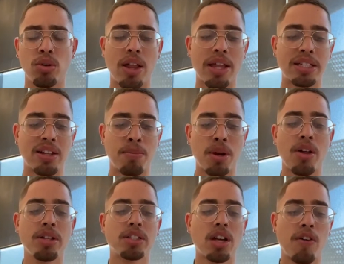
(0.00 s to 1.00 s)
and all that stuff, but
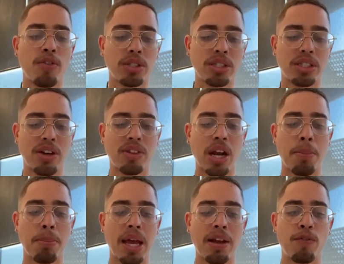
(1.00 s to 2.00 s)
all these softwares and stuff that
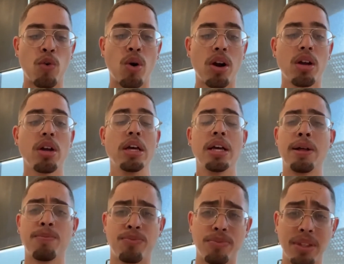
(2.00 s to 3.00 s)
I'm paying for,
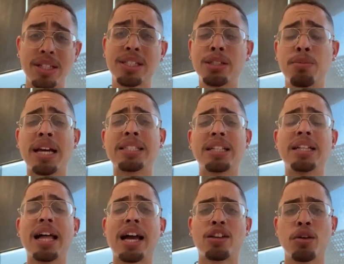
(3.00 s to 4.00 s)
this is basically
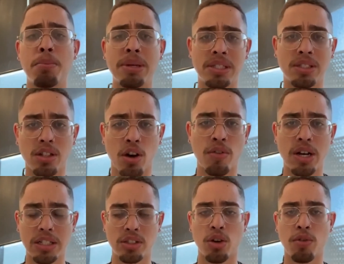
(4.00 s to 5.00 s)
like your business
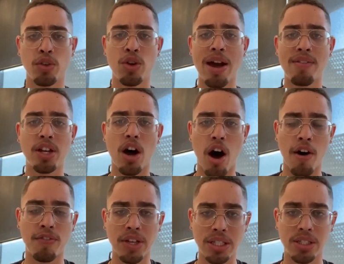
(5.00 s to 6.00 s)
overhead. So if you have an
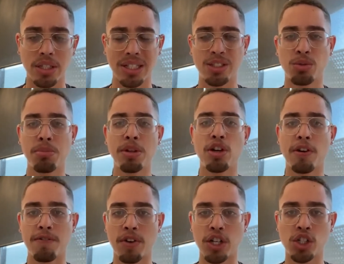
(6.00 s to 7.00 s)
office, this would be your
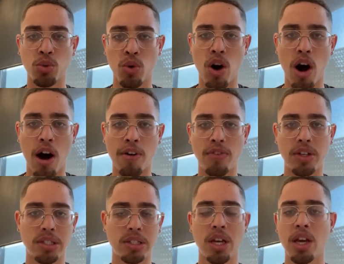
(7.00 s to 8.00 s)
virtual
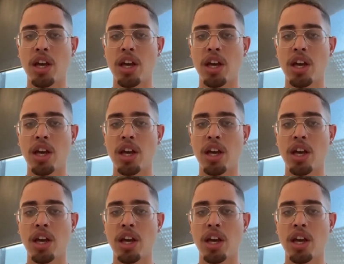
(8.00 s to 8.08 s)
office.